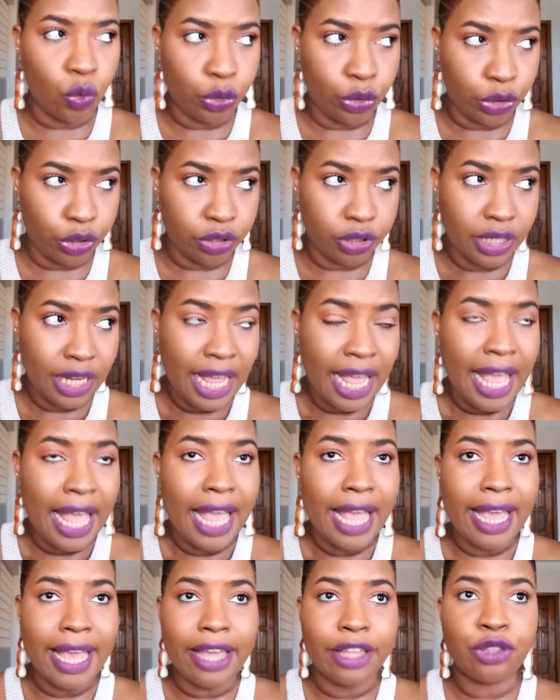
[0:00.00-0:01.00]
owner
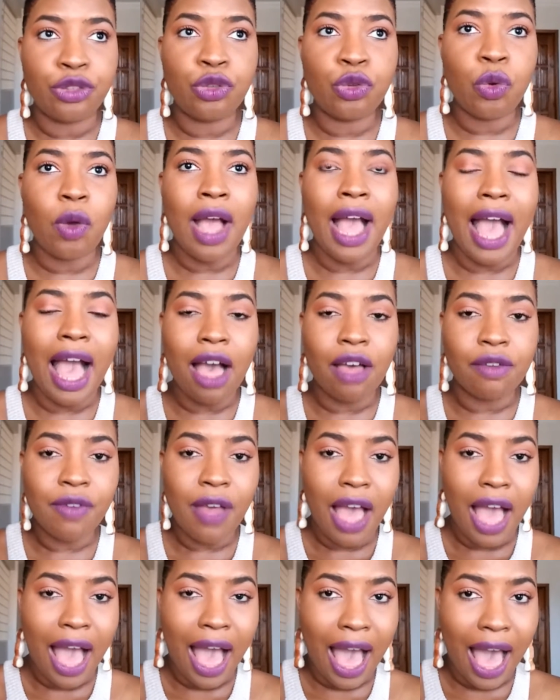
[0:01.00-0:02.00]
and you have
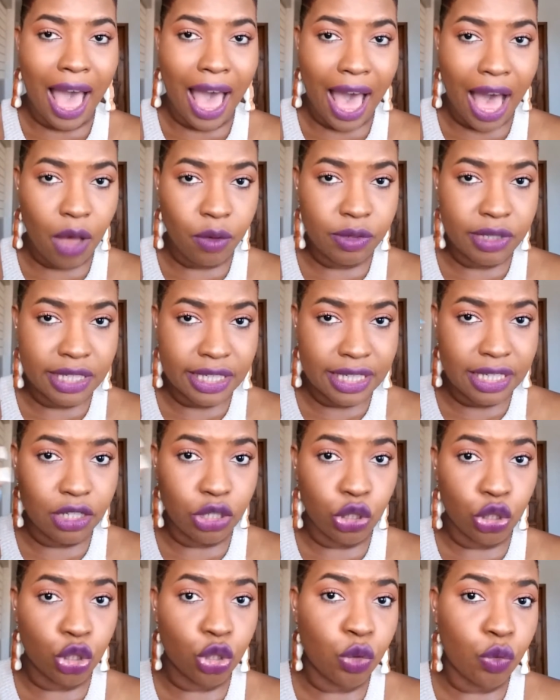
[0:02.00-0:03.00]

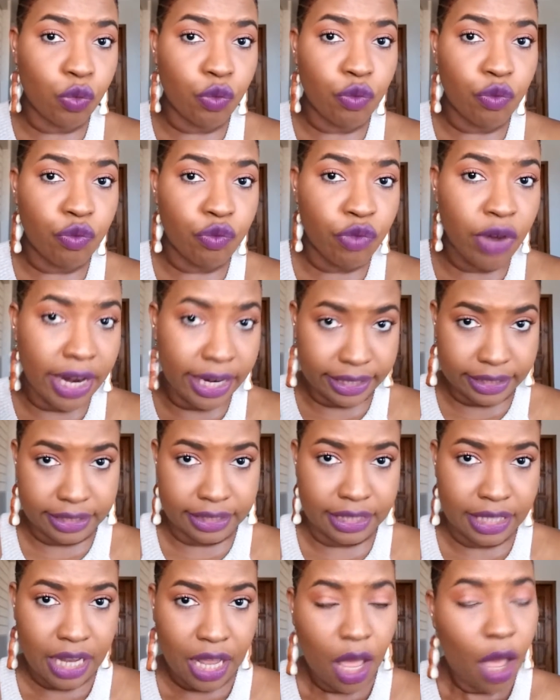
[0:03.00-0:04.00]
houses to
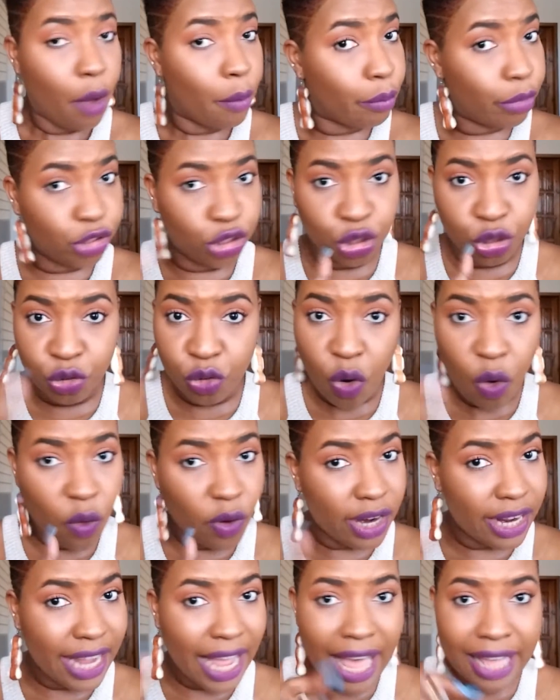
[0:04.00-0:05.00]
rent, but you
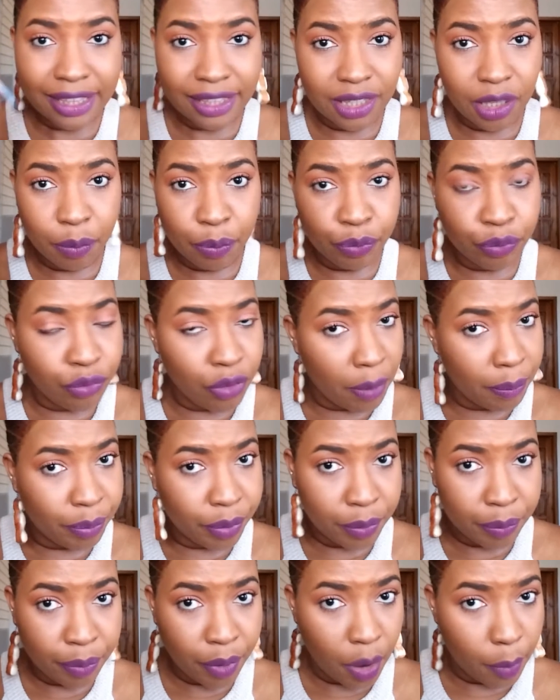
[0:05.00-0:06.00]
don't got the
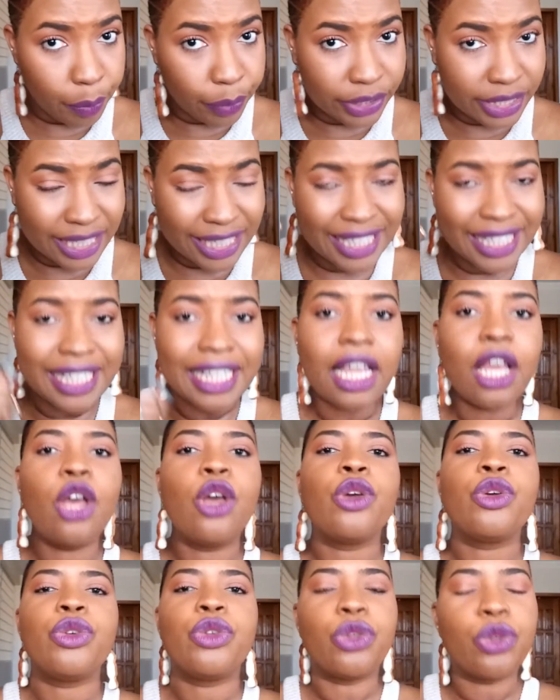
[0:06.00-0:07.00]
proper property,
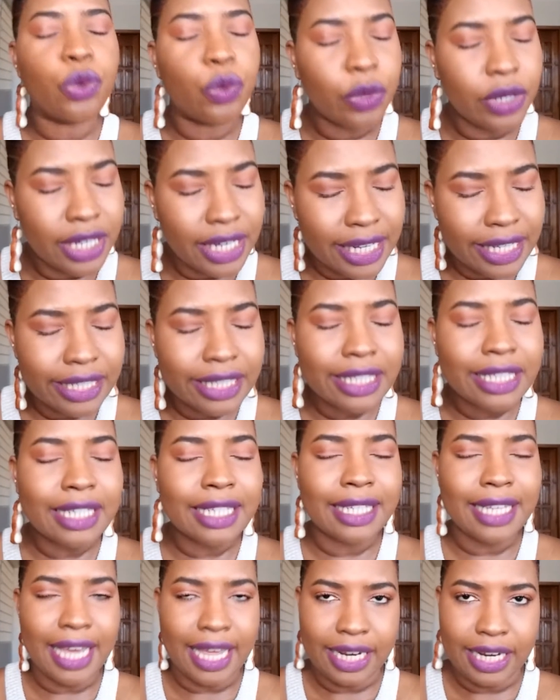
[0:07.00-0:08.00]
you need to
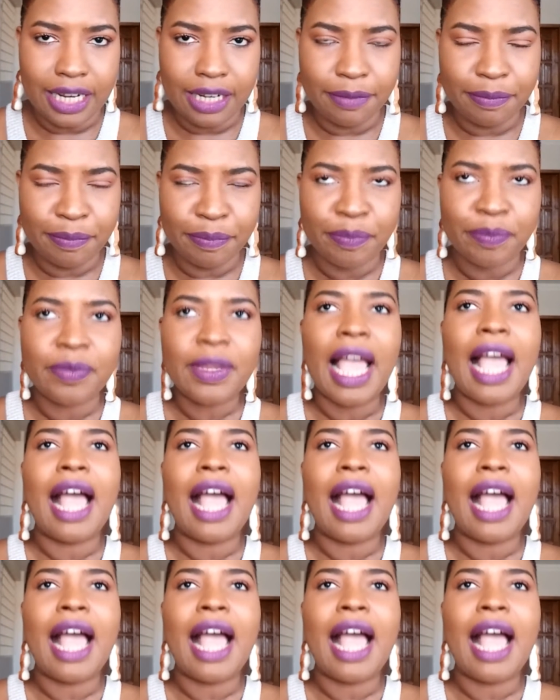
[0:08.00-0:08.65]
get it.